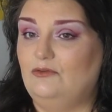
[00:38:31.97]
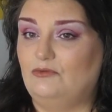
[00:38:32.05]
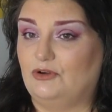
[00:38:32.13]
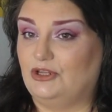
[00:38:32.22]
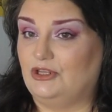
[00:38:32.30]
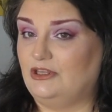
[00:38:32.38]

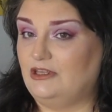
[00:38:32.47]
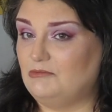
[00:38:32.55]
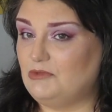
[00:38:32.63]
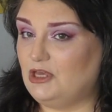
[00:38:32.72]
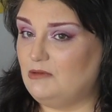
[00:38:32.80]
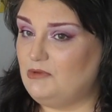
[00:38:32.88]
ring
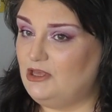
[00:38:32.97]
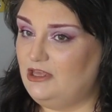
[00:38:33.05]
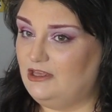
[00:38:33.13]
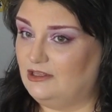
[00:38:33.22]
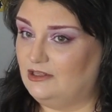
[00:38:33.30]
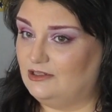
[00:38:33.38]
my
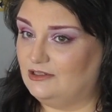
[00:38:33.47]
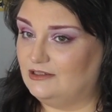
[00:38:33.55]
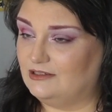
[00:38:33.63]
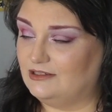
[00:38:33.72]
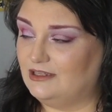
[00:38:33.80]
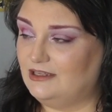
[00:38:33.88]

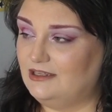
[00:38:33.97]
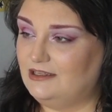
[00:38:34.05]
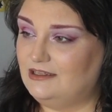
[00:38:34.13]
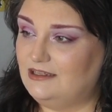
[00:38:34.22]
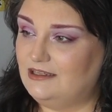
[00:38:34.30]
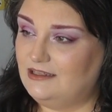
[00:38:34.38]
bell.
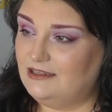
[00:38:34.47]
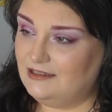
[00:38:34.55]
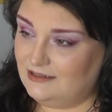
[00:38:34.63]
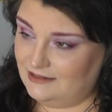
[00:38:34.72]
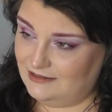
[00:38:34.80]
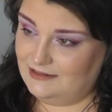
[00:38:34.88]

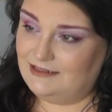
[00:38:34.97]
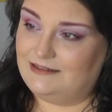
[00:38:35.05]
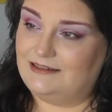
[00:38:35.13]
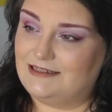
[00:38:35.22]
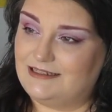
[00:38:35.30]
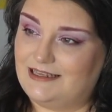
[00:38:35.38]
And
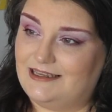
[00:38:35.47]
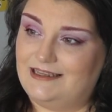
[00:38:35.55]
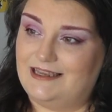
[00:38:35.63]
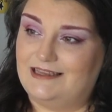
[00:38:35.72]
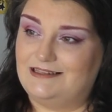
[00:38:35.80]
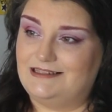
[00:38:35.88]
then say
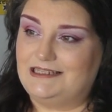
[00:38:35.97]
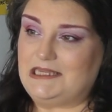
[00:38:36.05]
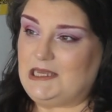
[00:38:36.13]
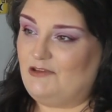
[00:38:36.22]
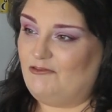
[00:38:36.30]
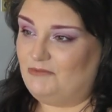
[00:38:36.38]
yes,
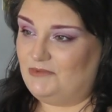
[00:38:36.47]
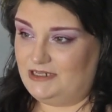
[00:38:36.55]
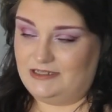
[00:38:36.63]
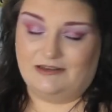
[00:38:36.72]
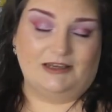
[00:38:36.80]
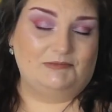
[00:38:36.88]
however many
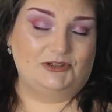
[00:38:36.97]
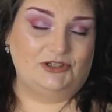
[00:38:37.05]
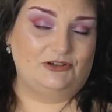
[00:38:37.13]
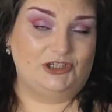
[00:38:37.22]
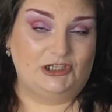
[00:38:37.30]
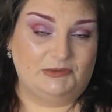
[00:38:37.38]
times
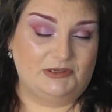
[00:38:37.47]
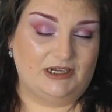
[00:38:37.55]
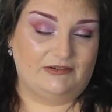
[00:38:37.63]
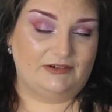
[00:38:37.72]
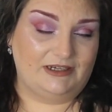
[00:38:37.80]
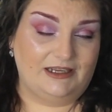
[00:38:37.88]
YouTube are
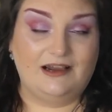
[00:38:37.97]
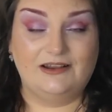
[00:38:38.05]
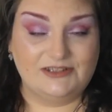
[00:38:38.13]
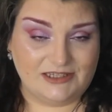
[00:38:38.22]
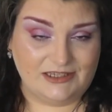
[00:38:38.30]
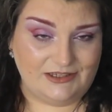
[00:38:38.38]
currently
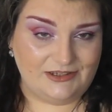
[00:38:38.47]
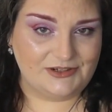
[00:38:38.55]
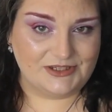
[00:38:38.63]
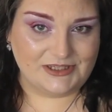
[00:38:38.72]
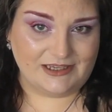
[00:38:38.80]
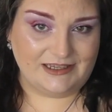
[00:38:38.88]
asking you
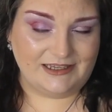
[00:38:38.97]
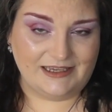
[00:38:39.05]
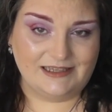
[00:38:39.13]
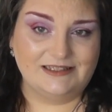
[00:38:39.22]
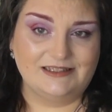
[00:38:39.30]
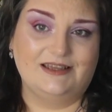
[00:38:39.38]
to say
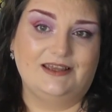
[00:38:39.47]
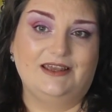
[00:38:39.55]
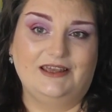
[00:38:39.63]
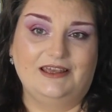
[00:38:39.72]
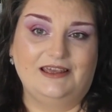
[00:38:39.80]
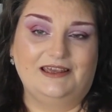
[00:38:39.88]
yes.
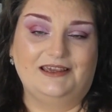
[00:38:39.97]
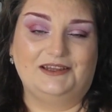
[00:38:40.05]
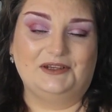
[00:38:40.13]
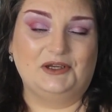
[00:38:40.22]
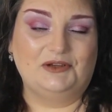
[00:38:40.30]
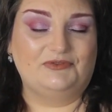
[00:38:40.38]
And
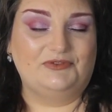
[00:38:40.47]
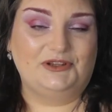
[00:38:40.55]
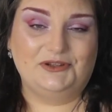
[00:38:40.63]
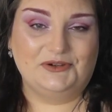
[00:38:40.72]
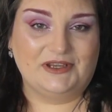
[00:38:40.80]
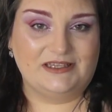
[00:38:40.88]
hopefully
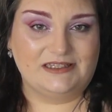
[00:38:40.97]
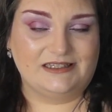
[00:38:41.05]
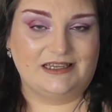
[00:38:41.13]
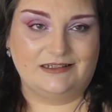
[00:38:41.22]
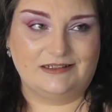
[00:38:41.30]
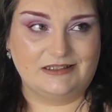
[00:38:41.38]
you'll get
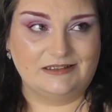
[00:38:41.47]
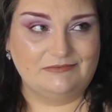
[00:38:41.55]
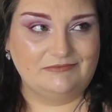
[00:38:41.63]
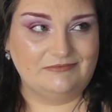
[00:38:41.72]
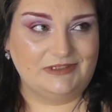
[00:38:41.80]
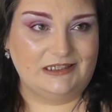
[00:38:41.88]
sent
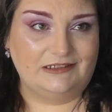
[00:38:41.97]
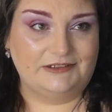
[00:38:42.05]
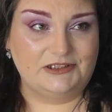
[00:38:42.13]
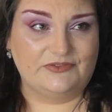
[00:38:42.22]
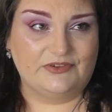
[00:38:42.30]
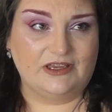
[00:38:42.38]
a
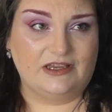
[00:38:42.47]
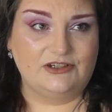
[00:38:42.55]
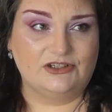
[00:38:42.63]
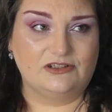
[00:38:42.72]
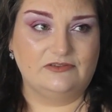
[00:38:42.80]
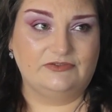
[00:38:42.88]

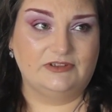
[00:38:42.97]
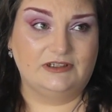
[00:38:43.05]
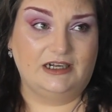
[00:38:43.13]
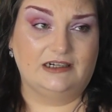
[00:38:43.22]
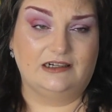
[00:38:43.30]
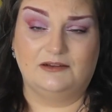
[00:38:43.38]
notification for,
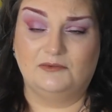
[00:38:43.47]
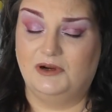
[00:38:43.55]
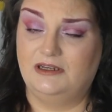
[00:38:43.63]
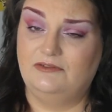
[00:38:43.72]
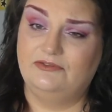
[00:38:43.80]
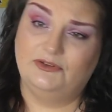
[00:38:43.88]
I don't know,
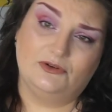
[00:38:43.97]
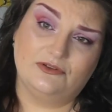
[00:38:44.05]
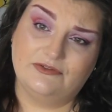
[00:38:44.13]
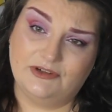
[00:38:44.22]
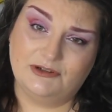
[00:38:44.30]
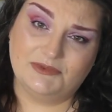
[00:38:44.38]
1 in 4 of the
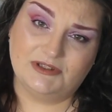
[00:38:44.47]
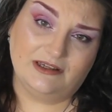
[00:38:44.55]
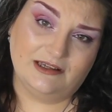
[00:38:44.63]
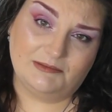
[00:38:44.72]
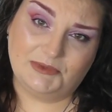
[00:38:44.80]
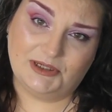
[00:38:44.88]
films that I
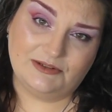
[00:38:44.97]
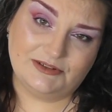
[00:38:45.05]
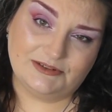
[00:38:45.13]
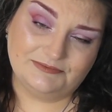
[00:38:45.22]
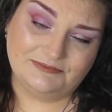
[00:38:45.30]
upload.